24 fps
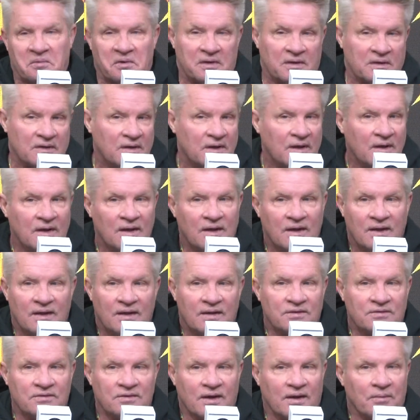And
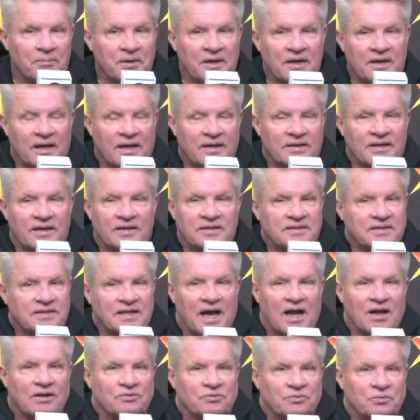I mean, it
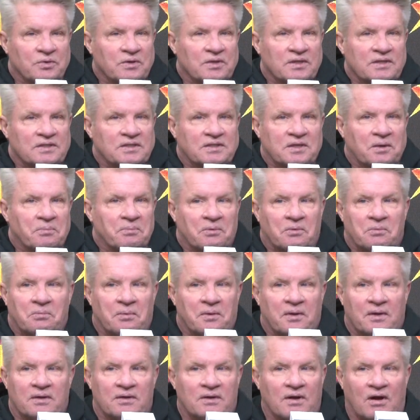sounds really simple,
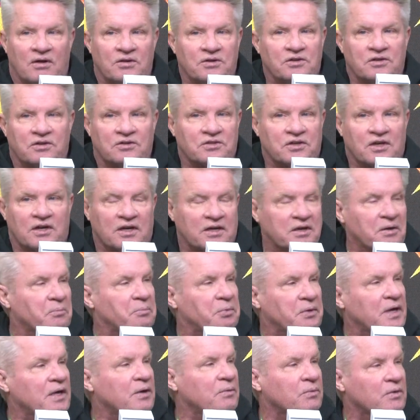but are you just going to
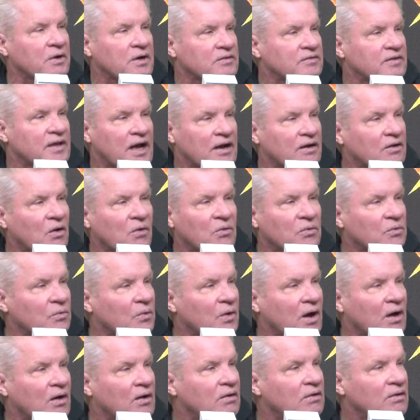compete when it's not going
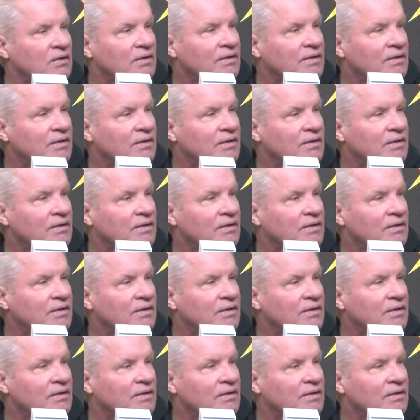well?